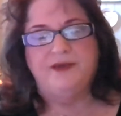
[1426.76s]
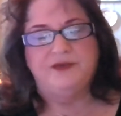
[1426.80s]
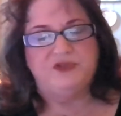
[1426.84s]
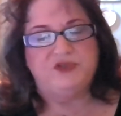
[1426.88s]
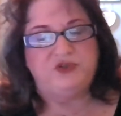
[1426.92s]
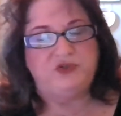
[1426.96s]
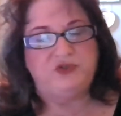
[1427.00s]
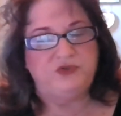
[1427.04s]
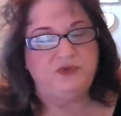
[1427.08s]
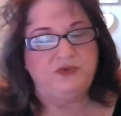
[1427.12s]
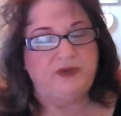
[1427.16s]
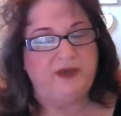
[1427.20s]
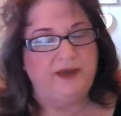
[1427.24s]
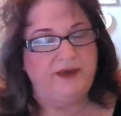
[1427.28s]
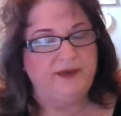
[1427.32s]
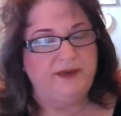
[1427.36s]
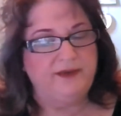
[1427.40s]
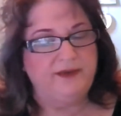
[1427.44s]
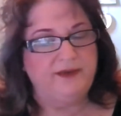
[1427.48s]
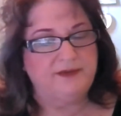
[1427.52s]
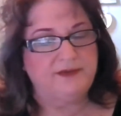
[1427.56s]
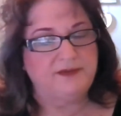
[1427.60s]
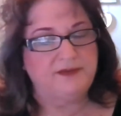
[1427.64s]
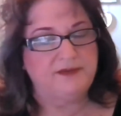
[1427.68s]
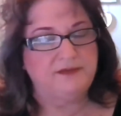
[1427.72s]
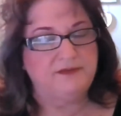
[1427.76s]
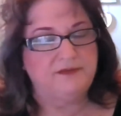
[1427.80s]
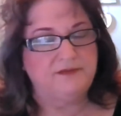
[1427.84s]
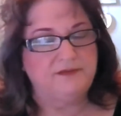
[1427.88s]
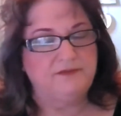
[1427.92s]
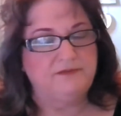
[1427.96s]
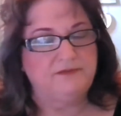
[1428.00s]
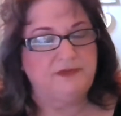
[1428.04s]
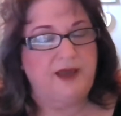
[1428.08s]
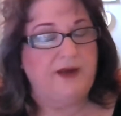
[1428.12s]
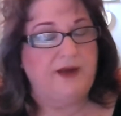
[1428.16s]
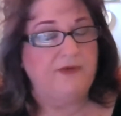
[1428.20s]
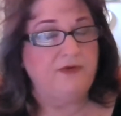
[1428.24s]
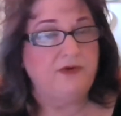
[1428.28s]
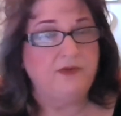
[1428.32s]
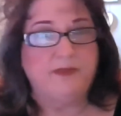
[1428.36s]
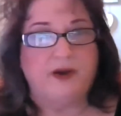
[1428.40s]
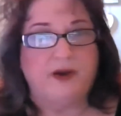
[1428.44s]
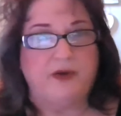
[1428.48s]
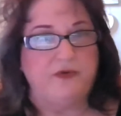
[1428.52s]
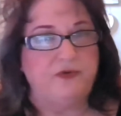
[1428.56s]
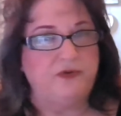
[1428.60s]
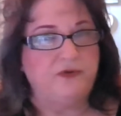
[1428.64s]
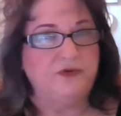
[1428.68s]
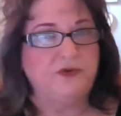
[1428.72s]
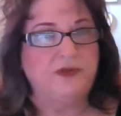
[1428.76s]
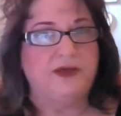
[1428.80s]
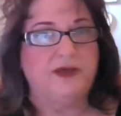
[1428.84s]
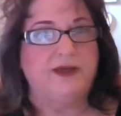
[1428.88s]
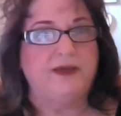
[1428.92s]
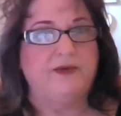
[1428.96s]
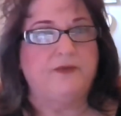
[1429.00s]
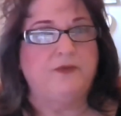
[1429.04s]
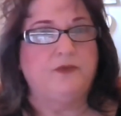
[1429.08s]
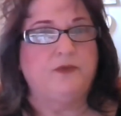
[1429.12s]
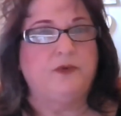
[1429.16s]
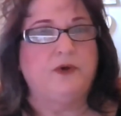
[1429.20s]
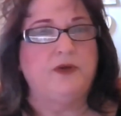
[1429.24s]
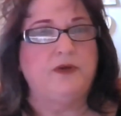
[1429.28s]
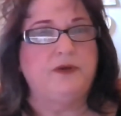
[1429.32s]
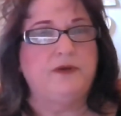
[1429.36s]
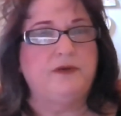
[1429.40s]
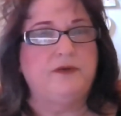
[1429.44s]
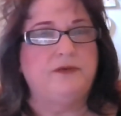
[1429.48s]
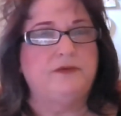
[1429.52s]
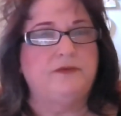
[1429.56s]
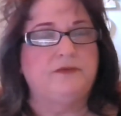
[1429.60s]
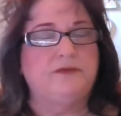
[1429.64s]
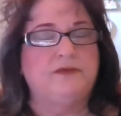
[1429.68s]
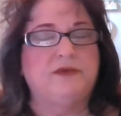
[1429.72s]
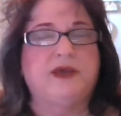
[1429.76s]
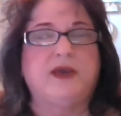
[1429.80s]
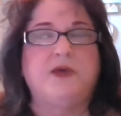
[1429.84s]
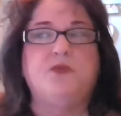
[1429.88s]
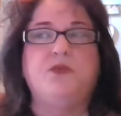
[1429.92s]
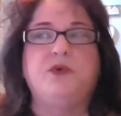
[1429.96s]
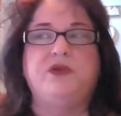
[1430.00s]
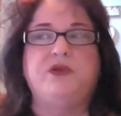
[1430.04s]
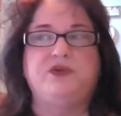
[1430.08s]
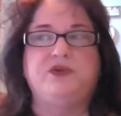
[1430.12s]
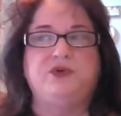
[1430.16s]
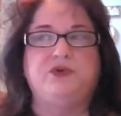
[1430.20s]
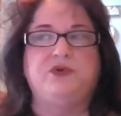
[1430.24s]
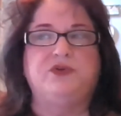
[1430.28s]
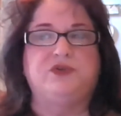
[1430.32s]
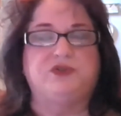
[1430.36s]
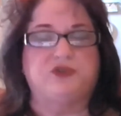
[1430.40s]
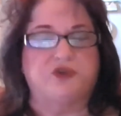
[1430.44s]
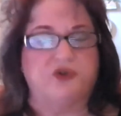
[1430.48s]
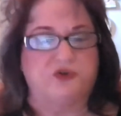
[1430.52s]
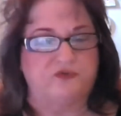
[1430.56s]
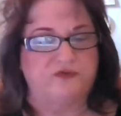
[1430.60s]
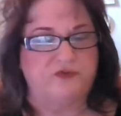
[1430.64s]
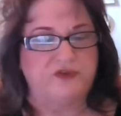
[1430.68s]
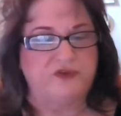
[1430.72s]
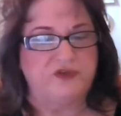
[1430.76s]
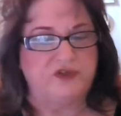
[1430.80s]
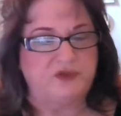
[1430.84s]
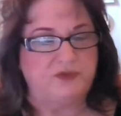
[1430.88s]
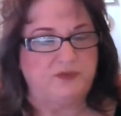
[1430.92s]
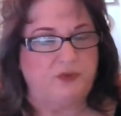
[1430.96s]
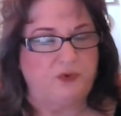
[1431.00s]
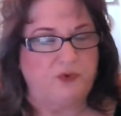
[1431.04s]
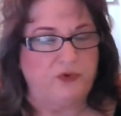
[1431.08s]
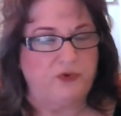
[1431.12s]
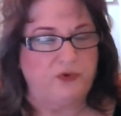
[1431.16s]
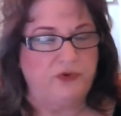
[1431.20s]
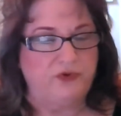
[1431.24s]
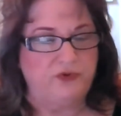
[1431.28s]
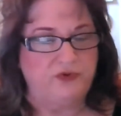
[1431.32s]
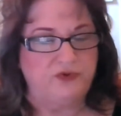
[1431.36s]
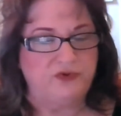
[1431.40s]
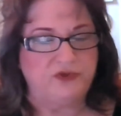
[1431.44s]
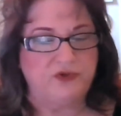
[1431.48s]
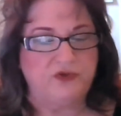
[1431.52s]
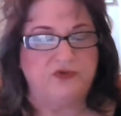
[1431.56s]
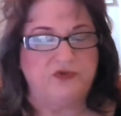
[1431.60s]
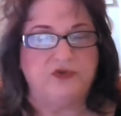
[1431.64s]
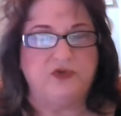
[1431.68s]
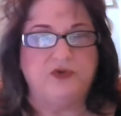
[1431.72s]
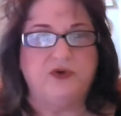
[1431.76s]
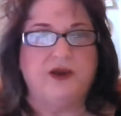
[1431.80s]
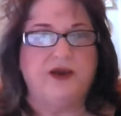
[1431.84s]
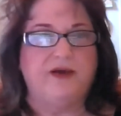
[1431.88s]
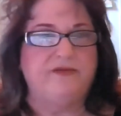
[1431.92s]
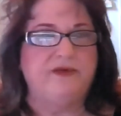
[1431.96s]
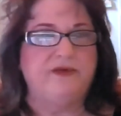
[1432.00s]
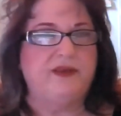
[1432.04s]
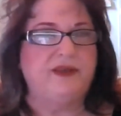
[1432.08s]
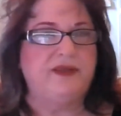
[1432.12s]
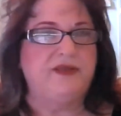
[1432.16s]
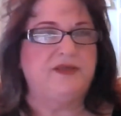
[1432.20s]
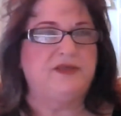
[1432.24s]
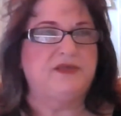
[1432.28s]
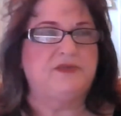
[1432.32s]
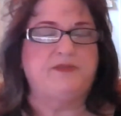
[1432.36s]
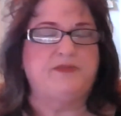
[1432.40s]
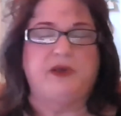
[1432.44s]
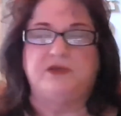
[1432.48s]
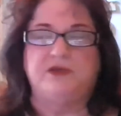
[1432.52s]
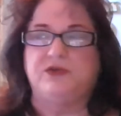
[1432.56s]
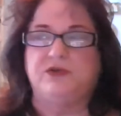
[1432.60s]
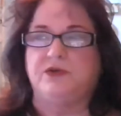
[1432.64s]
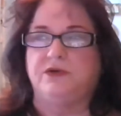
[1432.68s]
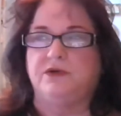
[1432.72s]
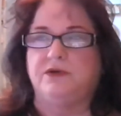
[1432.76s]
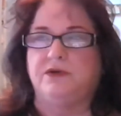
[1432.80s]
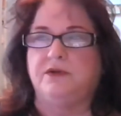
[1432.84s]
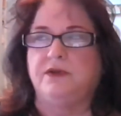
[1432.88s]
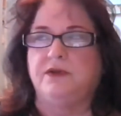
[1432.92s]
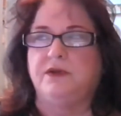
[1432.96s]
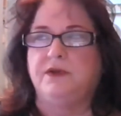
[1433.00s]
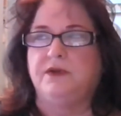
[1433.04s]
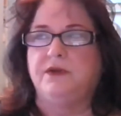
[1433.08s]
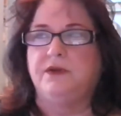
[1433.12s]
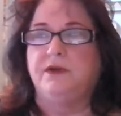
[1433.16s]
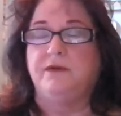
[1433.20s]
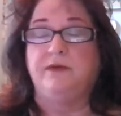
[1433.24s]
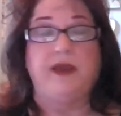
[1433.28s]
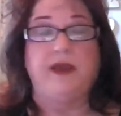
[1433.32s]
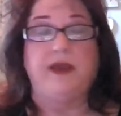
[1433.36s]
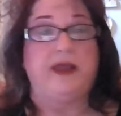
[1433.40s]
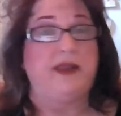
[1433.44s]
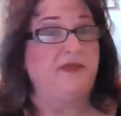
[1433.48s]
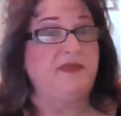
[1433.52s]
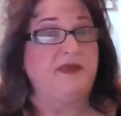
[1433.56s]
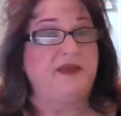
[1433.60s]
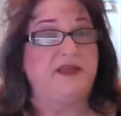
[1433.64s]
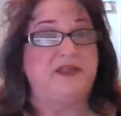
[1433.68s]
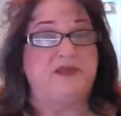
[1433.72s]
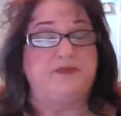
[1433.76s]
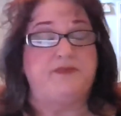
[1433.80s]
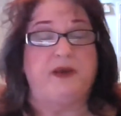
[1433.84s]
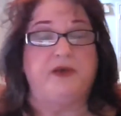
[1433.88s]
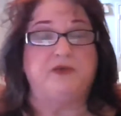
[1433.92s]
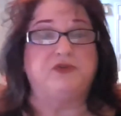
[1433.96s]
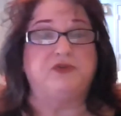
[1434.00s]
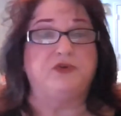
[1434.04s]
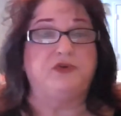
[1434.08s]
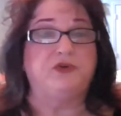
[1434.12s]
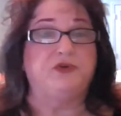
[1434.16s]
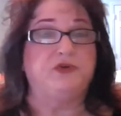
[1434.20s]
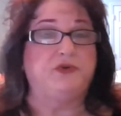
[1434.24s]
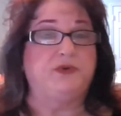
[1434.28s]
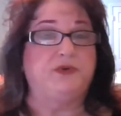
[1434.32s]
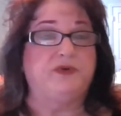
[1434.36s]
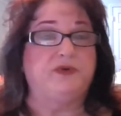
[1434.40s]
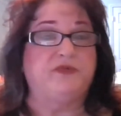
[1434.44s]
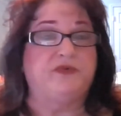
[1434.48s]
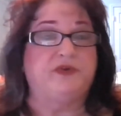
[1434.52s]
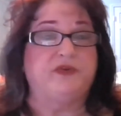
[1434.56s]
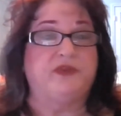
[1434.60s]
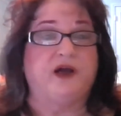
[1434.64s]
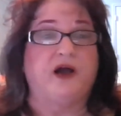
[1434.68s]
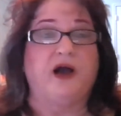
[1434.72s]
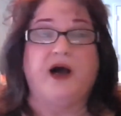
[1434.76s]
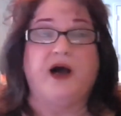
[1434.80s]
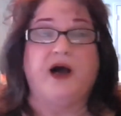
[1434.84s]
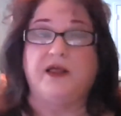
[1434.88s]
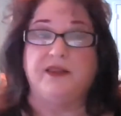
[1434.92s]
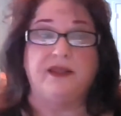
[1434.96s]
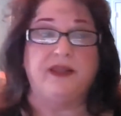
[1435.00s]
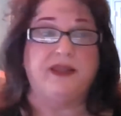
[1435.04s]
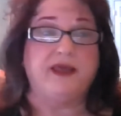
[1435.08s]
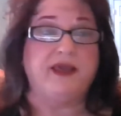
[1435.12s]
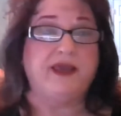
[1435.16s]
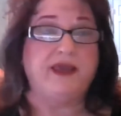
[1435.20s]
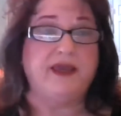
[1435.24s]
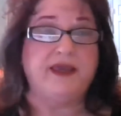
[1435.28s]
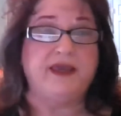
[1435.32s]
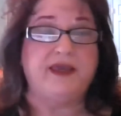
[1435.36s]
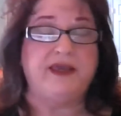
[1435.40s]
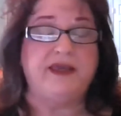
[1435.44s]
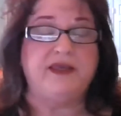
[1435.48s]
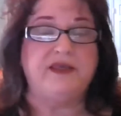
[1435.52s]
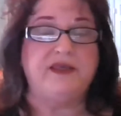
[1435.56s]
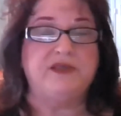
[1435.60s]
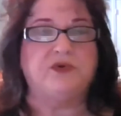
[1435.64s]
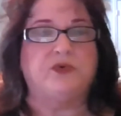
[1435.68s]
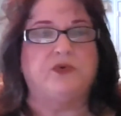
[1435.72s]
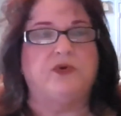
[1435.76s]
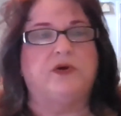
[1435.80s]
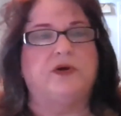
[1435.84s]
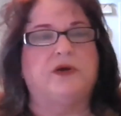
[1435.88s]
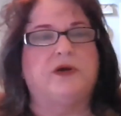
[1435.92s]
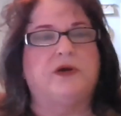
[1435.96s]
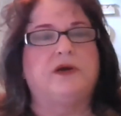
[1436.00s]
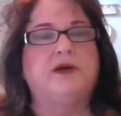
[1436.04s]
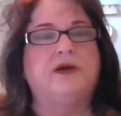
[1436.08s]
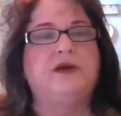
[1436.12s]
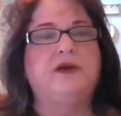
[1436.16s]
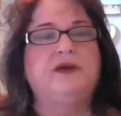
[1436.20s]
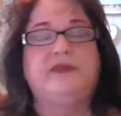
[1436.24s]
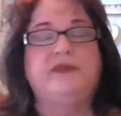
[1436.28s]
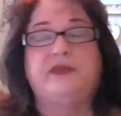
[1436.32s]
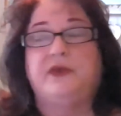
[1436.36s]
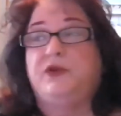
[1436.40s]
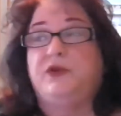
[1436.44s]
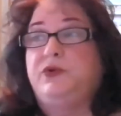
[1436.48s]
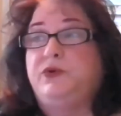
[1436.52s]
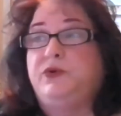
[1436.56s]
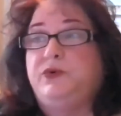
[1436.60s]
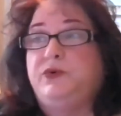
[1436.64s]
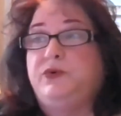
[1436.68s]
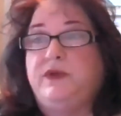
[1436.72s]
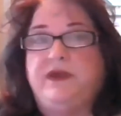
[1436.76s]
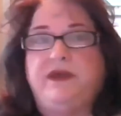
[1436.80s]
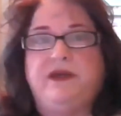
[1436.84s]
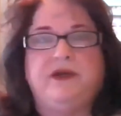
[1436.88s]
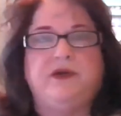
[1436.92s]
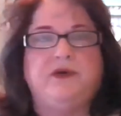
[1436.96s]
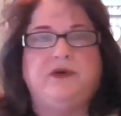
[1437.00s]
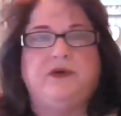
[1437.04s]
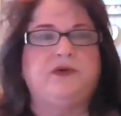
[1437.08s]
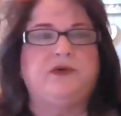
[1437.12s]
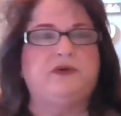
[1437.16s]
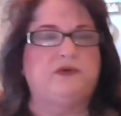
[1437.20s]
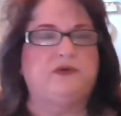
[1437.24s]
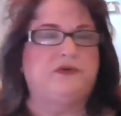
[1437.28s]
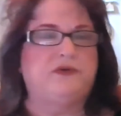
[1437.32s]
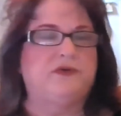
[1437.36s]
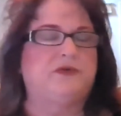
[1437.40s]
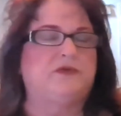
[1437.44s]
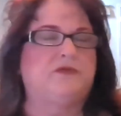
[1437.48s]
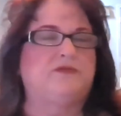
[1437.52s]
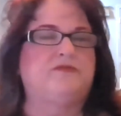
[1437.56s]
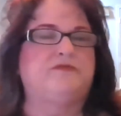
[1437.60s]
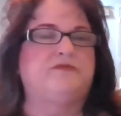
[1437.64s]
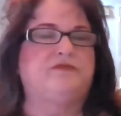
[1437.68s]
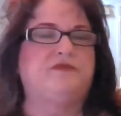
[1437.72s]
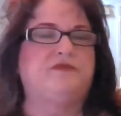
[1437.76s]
to get out about you? Like, what can we do to serve and support you? So do you have anything special you're doing for the holidays or the new year? Or,